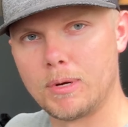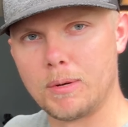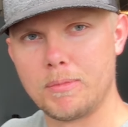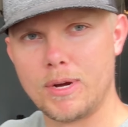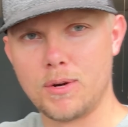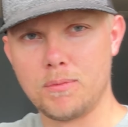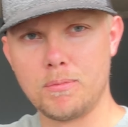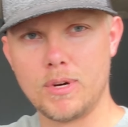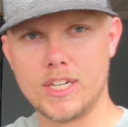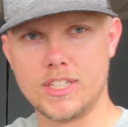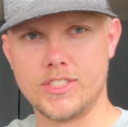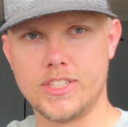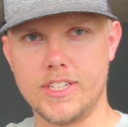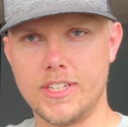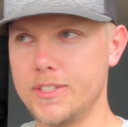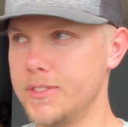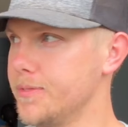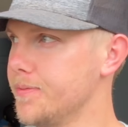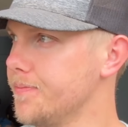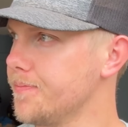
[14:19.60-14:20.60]
mountain bikes
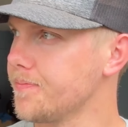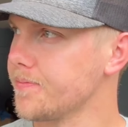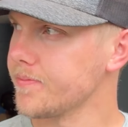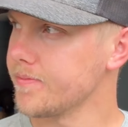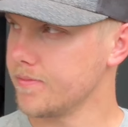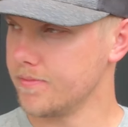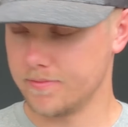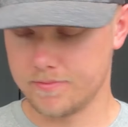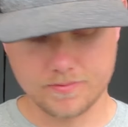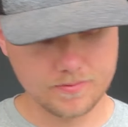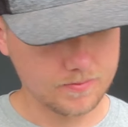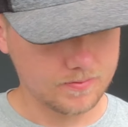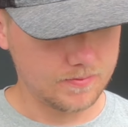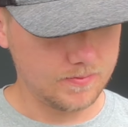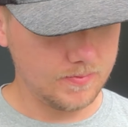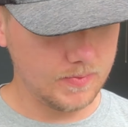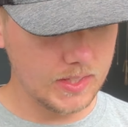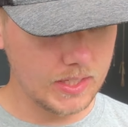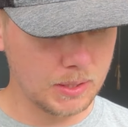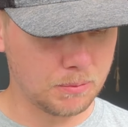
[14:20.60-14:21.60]
out,
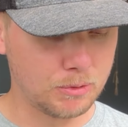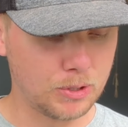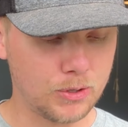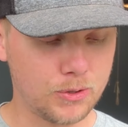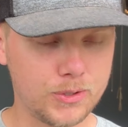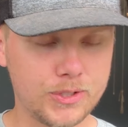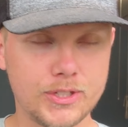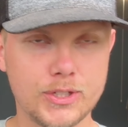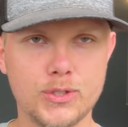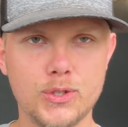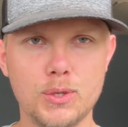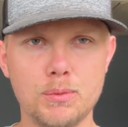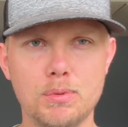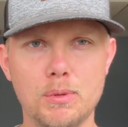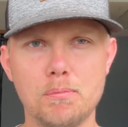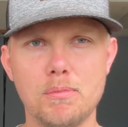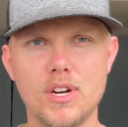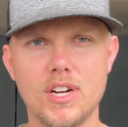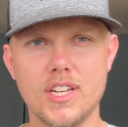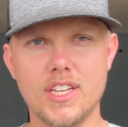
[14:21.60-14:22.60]
I'm going with a group
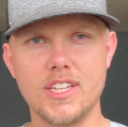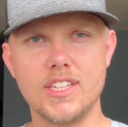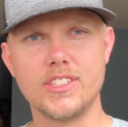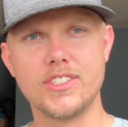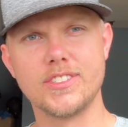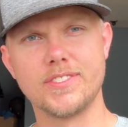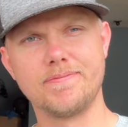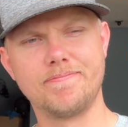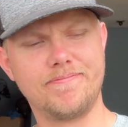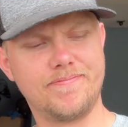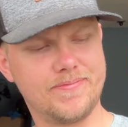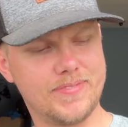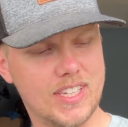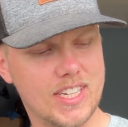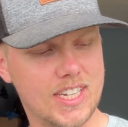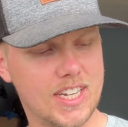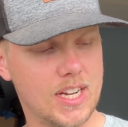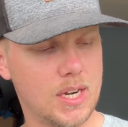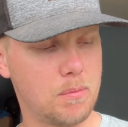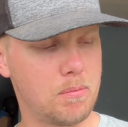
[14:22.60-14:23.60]
of buddies,
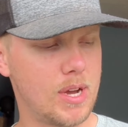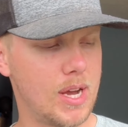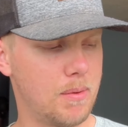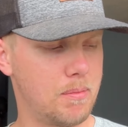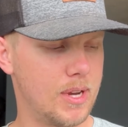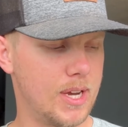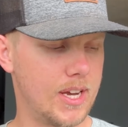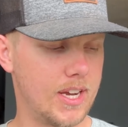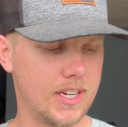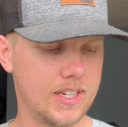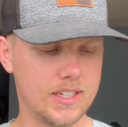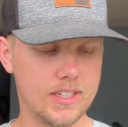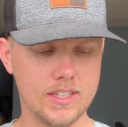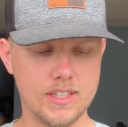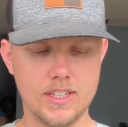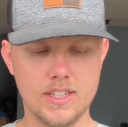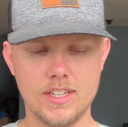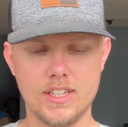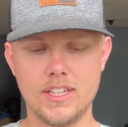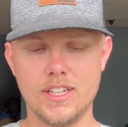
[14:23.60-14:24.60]
I got a backpack,
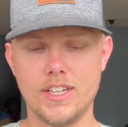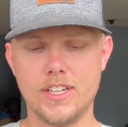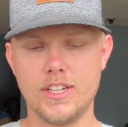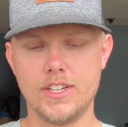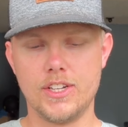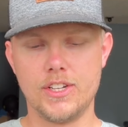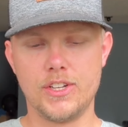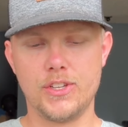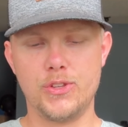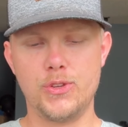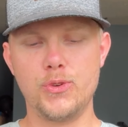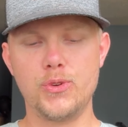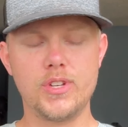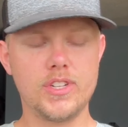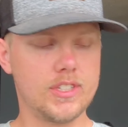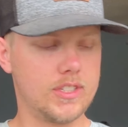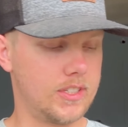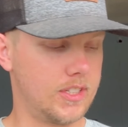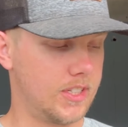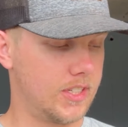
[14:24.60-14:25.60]
you
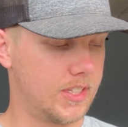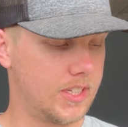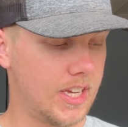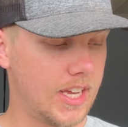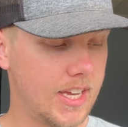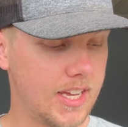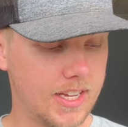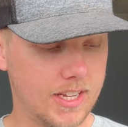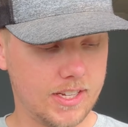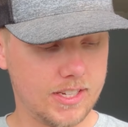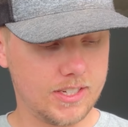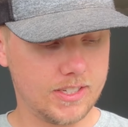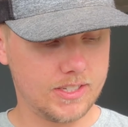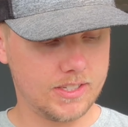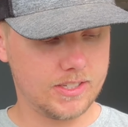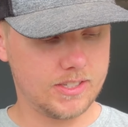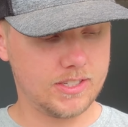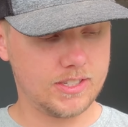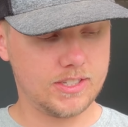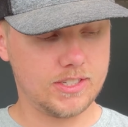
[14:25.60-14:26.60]
can take
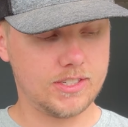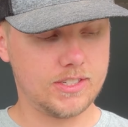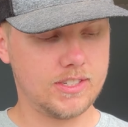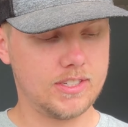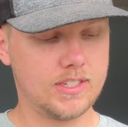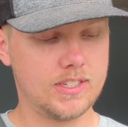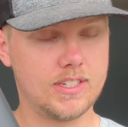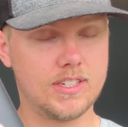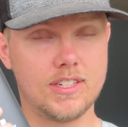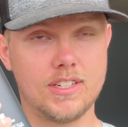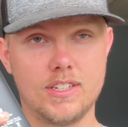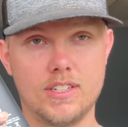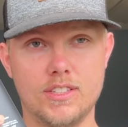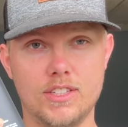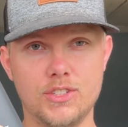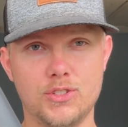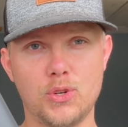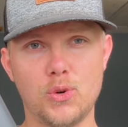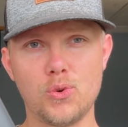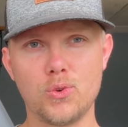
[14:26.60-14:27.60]

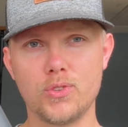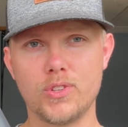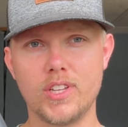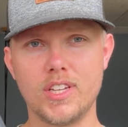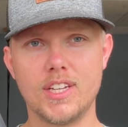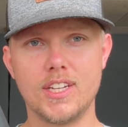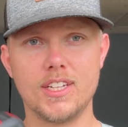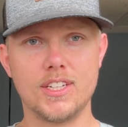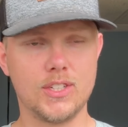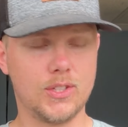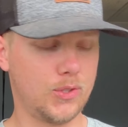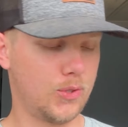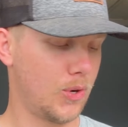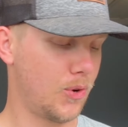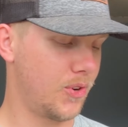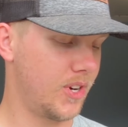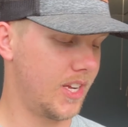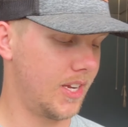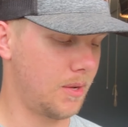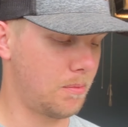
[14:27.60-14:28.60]
this whole thing,
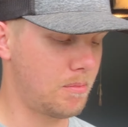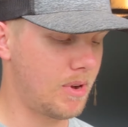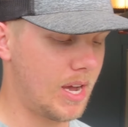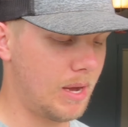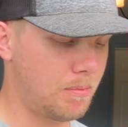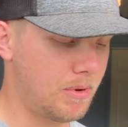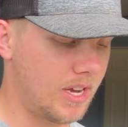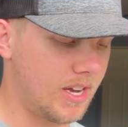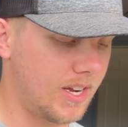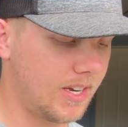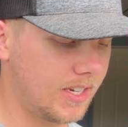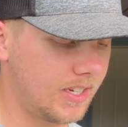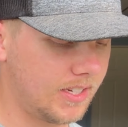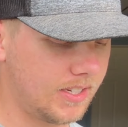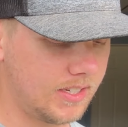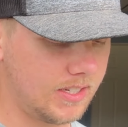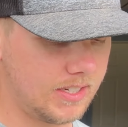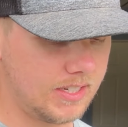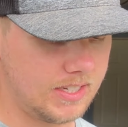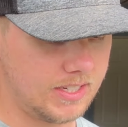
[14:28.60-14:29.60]
throw it in a backpack,
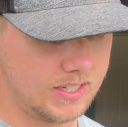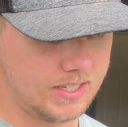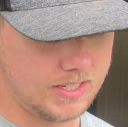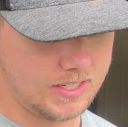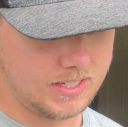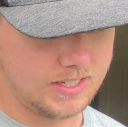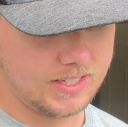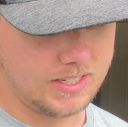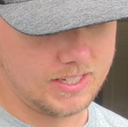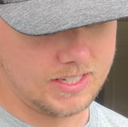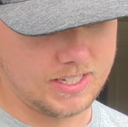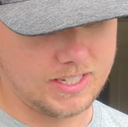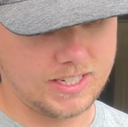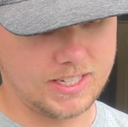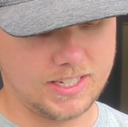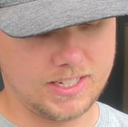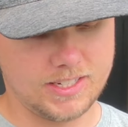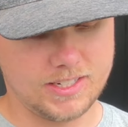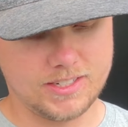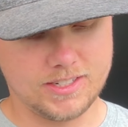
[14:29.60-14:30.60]

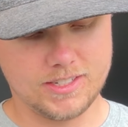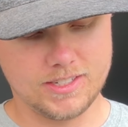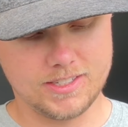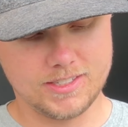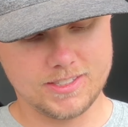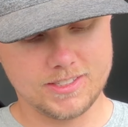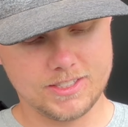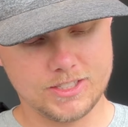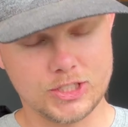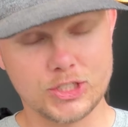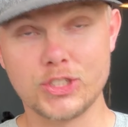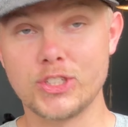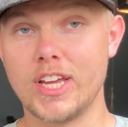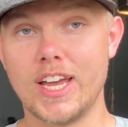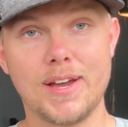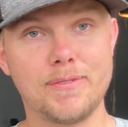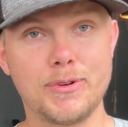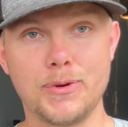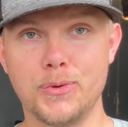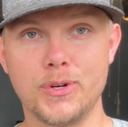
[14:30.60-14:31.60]
and just
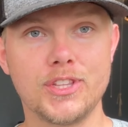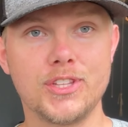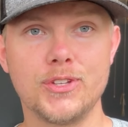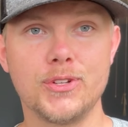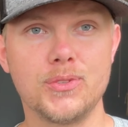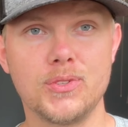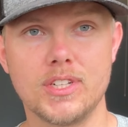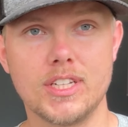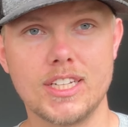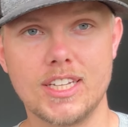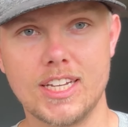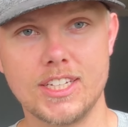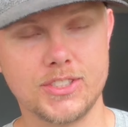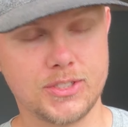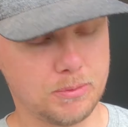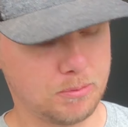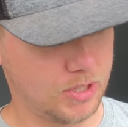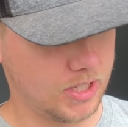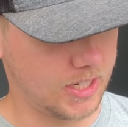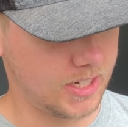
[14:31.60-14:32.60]
have it with you in case
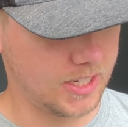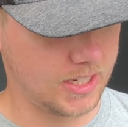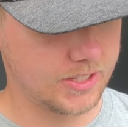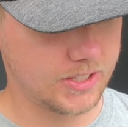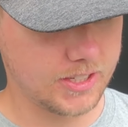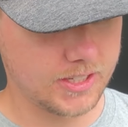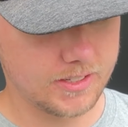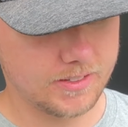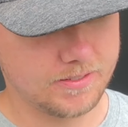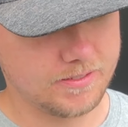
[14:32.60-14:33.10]
somebody needs it.